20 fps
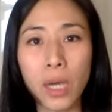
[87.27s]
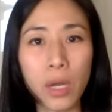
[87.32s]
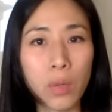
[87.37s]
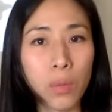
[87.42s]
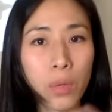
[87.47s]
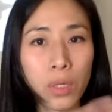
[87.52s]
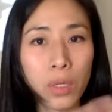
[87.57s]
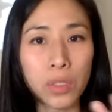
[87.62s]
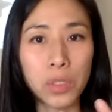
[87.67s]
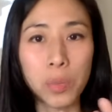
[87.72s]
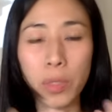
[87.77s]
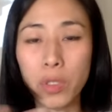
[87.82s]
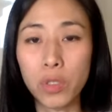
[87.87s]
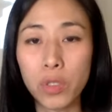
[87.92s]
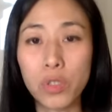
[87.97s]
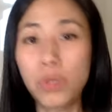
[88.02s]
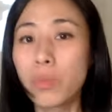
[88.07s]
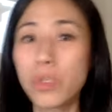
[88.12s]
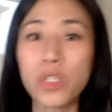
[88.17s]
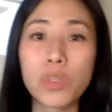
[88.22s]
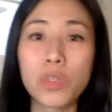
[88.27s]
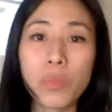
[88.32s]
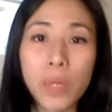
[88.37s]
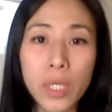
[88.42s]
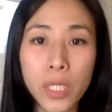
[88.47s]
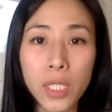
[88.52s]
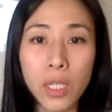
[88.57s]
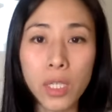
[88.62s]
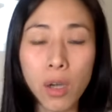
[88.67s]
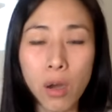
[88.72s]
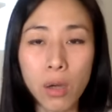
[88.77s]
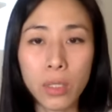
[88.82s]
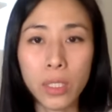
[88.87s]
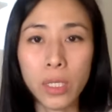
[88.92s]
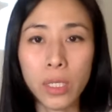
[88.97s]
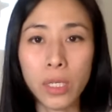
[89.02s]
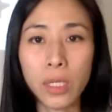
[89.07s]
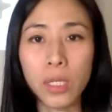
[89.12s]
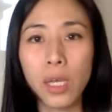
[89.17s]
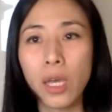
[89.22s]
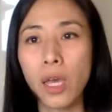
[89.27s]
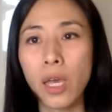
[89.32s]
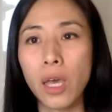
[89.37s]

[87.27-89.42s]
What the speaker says: I don't want to spend too much money on it.